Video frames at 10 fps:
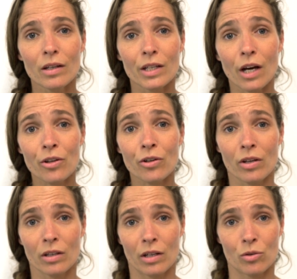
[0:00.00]
The other
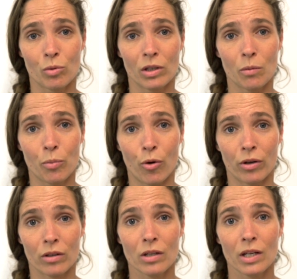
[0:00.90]
thing that is really
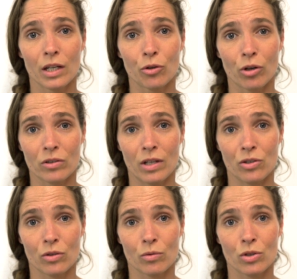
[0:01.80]
important in cross
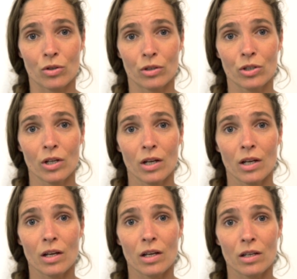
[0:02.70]
national research
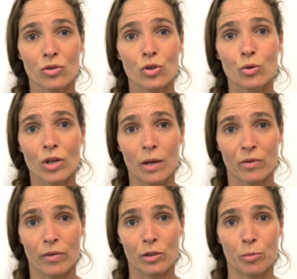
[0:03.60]
is two types
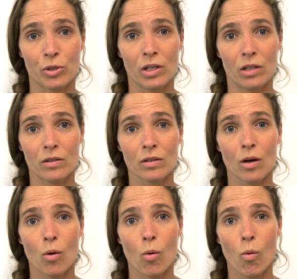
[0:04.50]
of expertise.
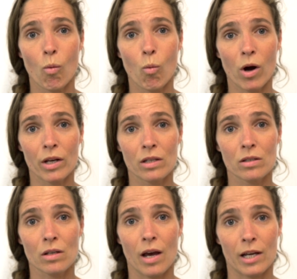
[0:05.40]
One
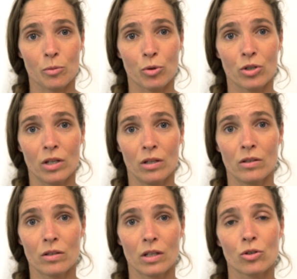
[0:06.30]
is
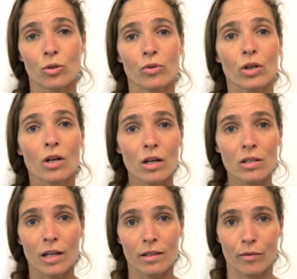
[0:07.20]
expertise in terms of the
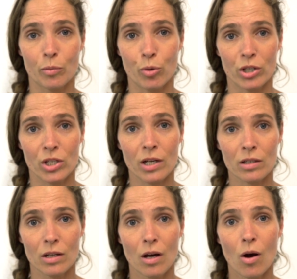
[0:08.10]
content of the
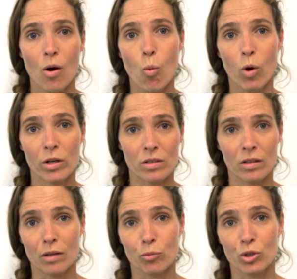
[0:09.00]
project. What is
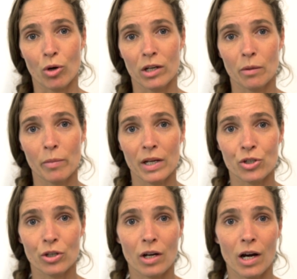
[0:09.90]
it that we're trying to
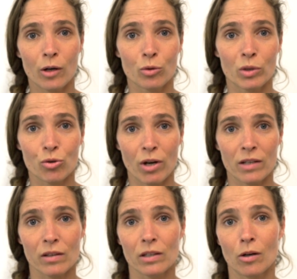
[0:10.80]
measure? How do we
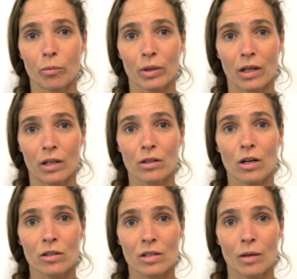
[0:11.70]
translate complicated
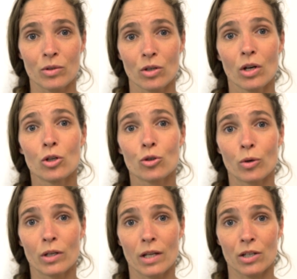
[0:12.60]
concepts
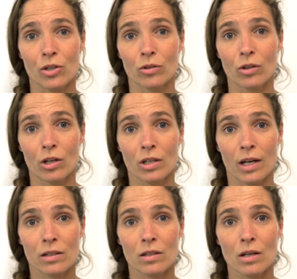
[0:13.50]
to a national
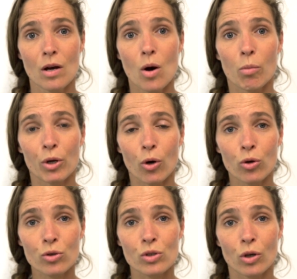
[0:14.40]
context? But
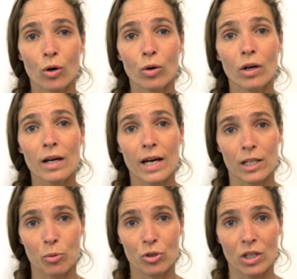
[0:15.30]
also
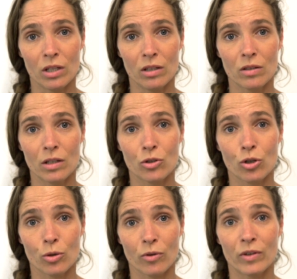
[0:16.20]
expertise in
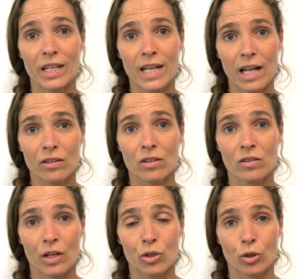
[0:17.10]
terms of the analysis
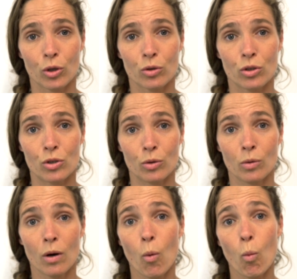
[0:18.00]
that you're going to
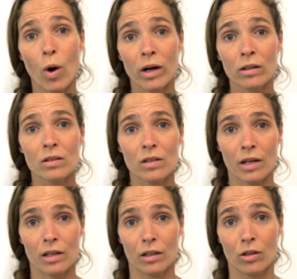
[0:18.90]
do. While
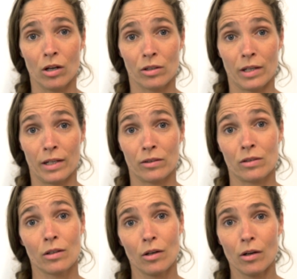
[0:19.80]
designing a
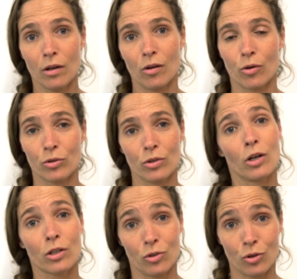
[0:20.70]
context or
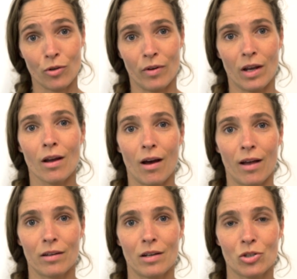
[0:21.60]
a survey
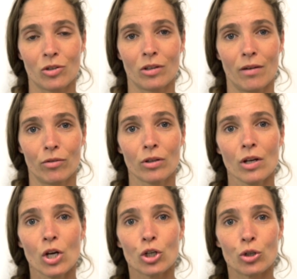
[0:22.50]
at the national level,
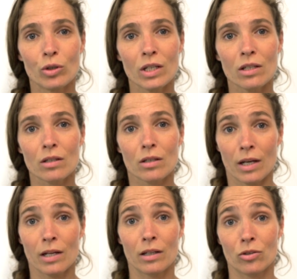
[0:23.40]
you need to
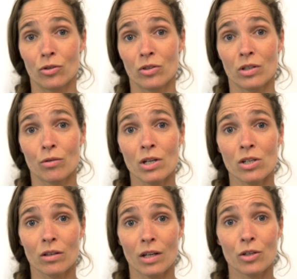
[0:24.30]
take into
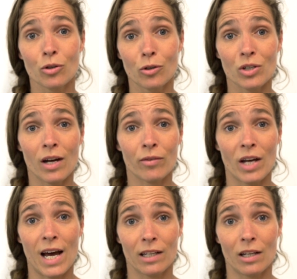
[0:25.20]
consideration that you're going to have
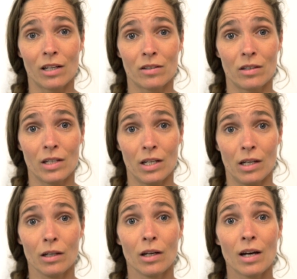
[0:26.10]
to analyze the
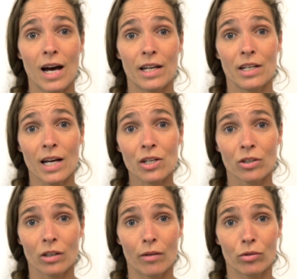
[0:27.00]
data at a
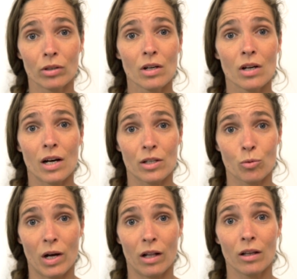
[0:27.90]
national level as
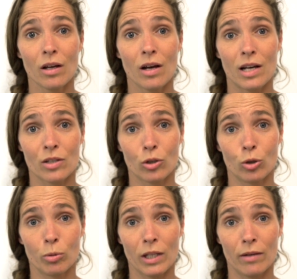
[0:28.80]
well as a
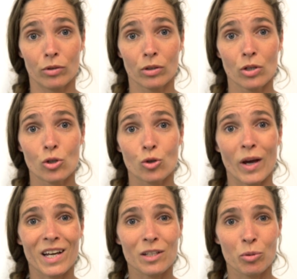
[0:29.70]
global level. So,
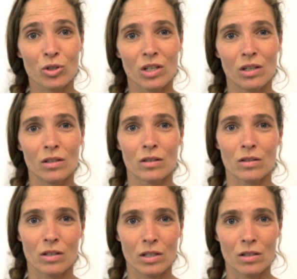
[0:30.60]
expertise in
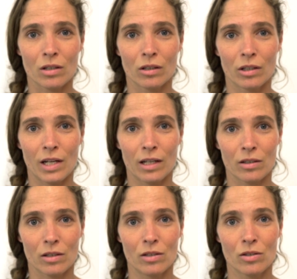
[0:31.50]
statistical
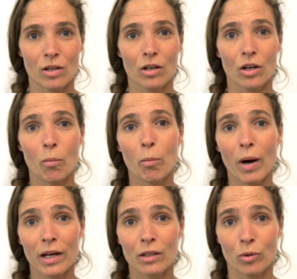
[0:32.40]
analysis
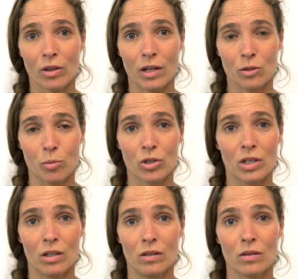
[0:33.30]
combined with an
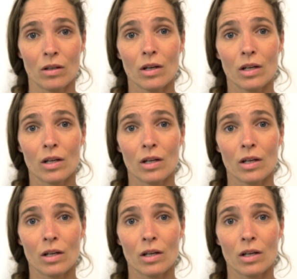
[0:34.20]
expertise